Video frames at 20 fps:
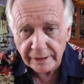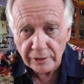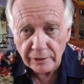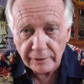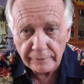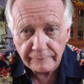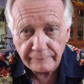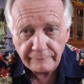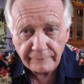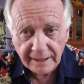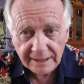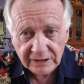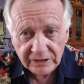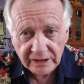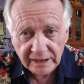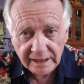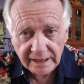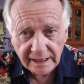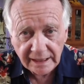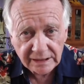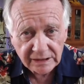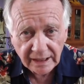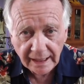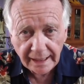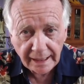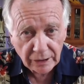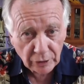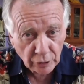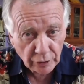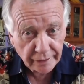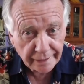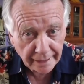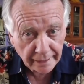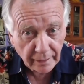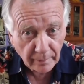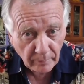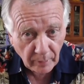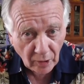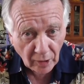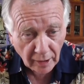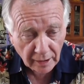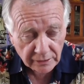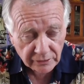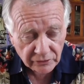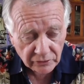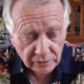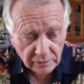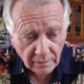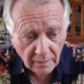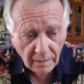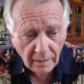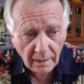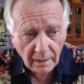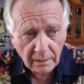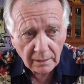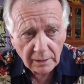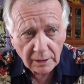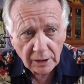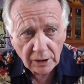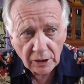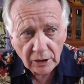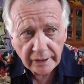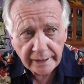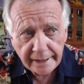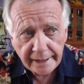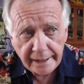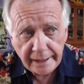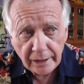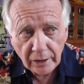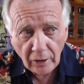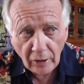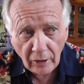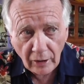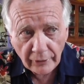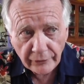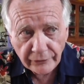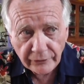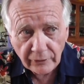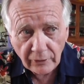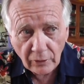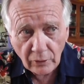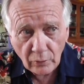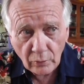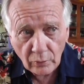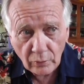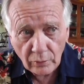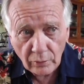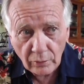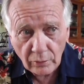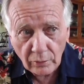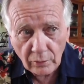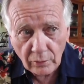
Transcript: couldn't fix it, he said he couldn't get the parts. He also